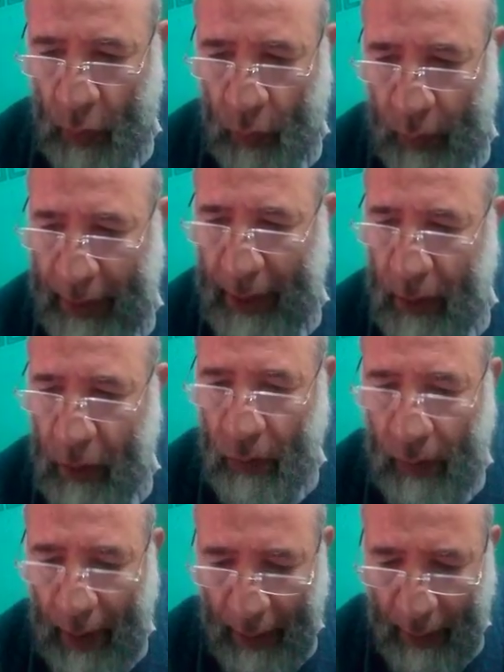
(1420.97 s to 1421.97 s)
We can
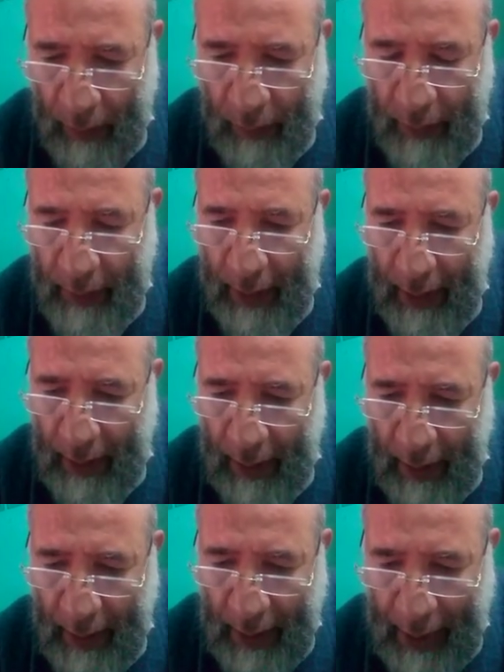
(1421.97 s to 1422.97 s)
go around
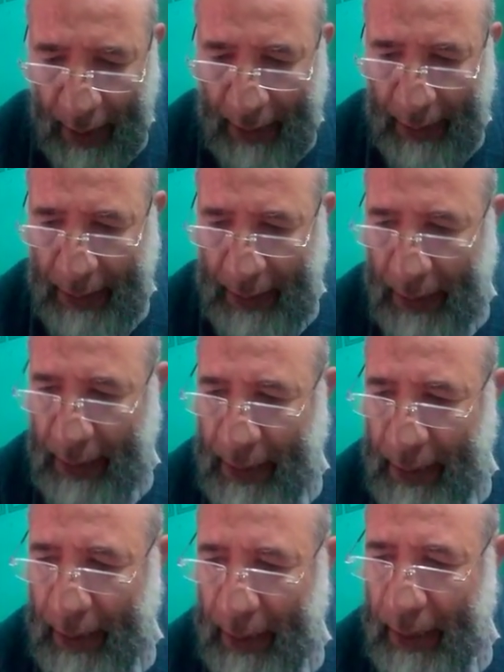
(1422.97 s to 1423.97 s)
the
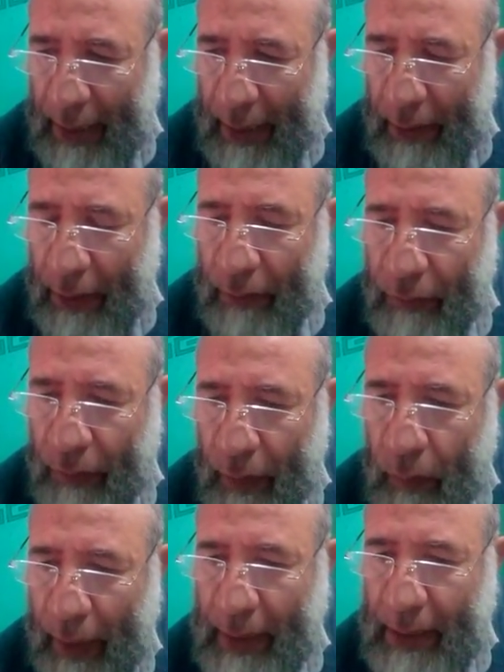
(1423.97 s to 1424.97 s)
sex
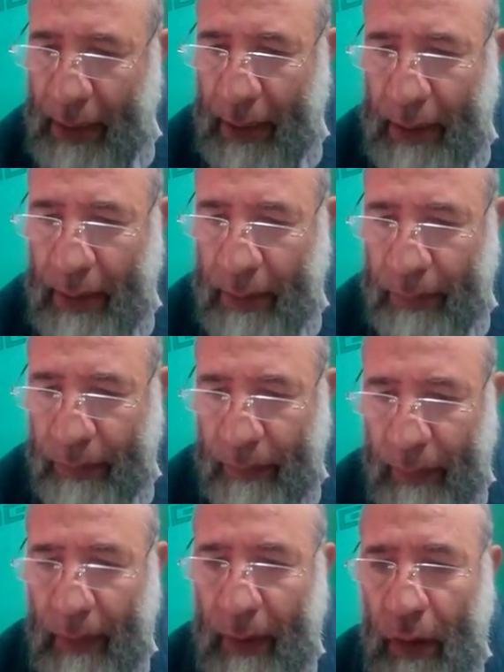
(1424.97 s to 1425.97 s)
influenced.
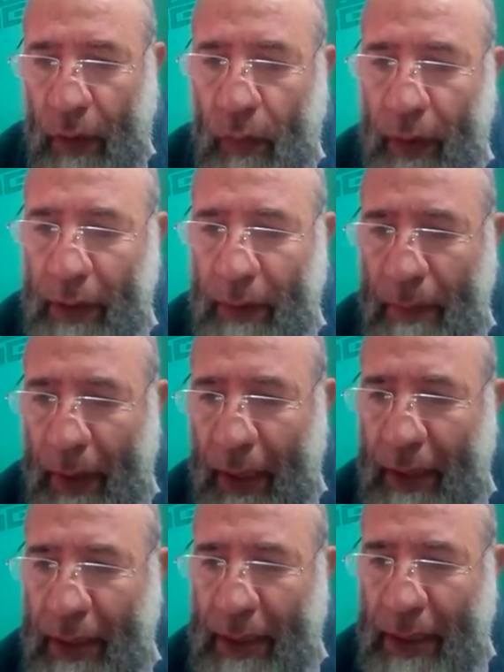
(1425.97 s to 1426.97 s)
What it
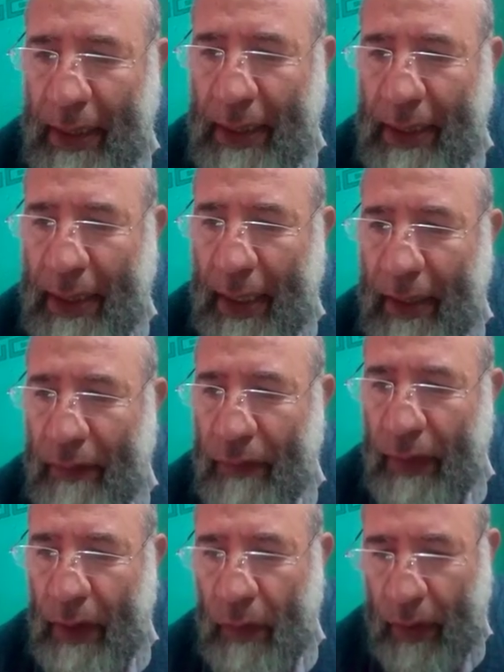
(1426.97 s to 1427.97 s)
means sex
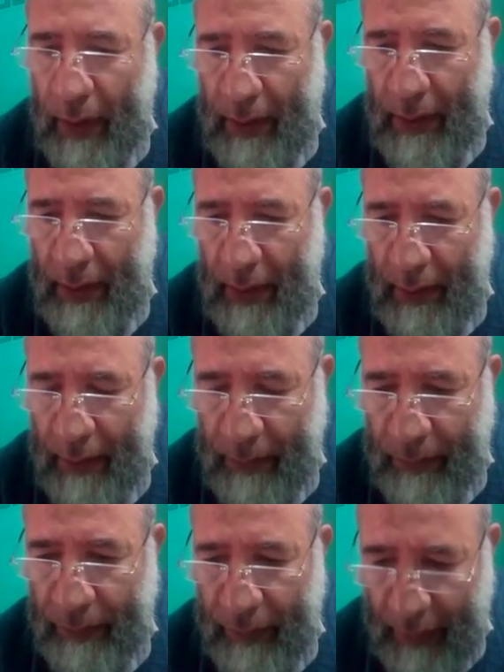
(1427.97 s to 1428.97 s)
influenced?
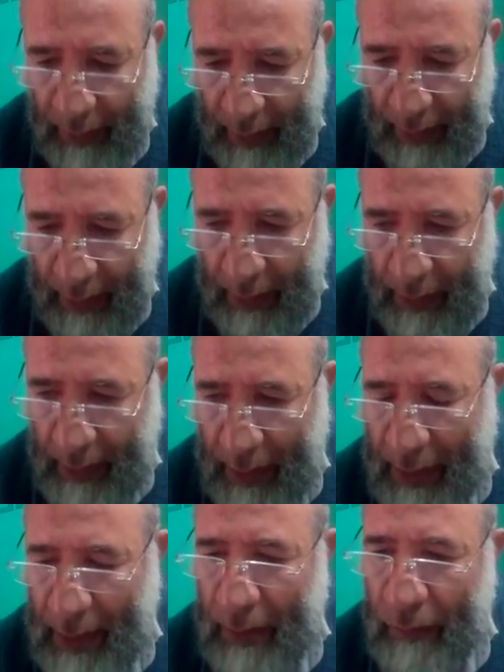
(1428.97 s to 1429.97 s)

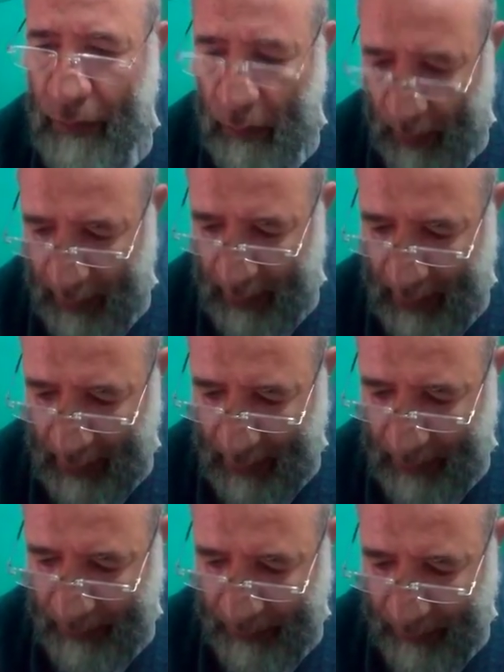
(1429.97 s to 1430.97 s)
Sex influenced,
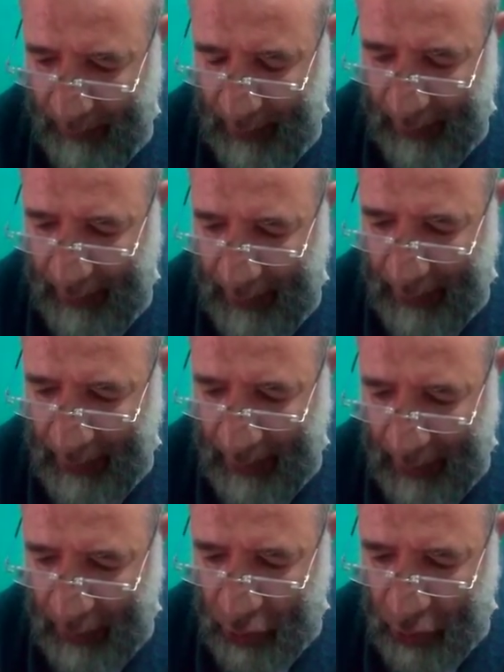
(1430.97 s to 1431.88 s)
it is the